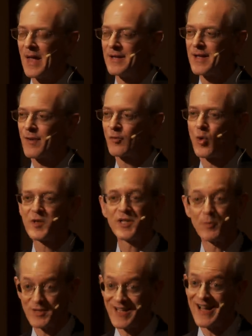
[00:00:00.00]
and yet of course
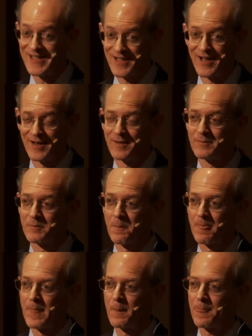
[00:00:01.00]
he was not done
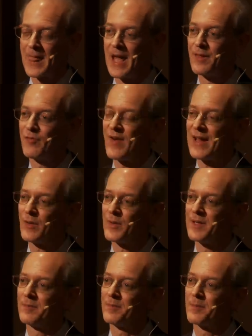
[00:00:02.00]
and the
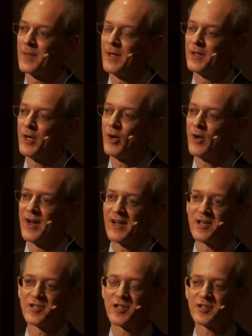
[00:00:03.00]
following year in
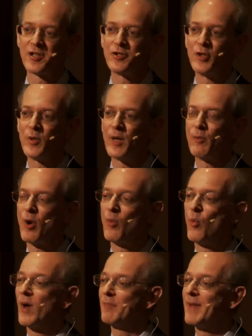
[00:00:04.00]
1962 he
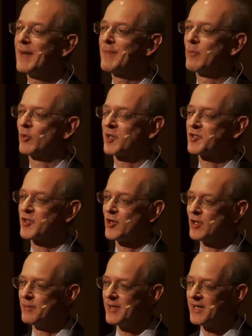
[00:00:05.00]
wrote what many people
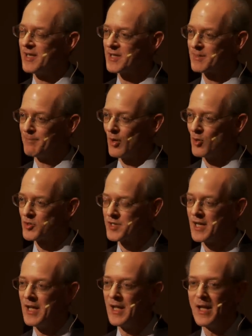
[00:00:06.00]
consider to be his most